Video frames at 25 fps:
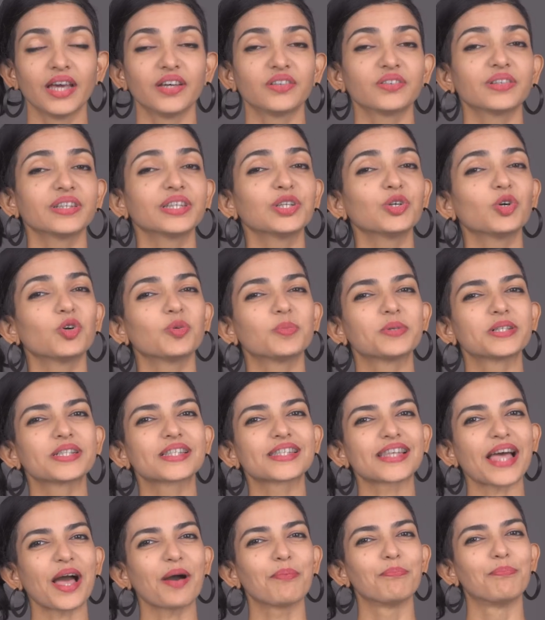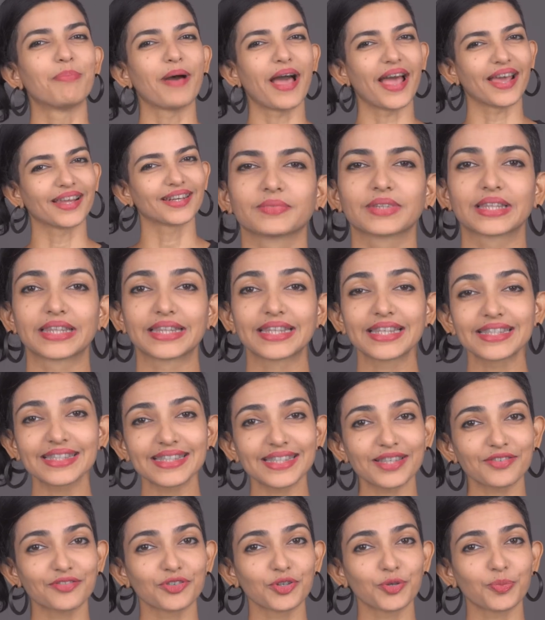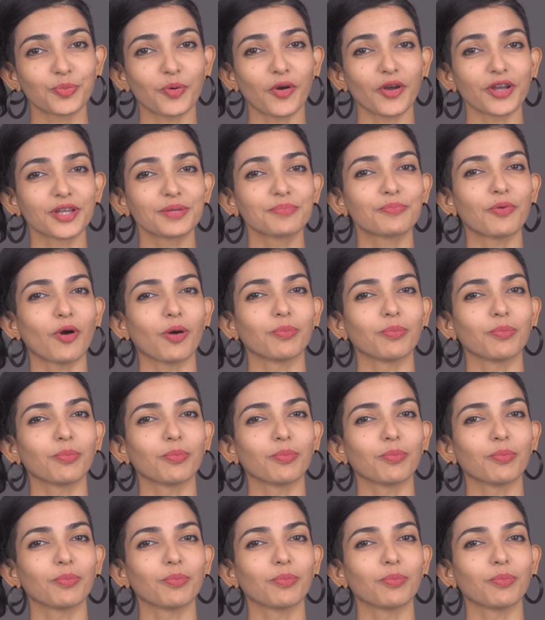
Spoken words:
Renewables are bad. This is a viewpoint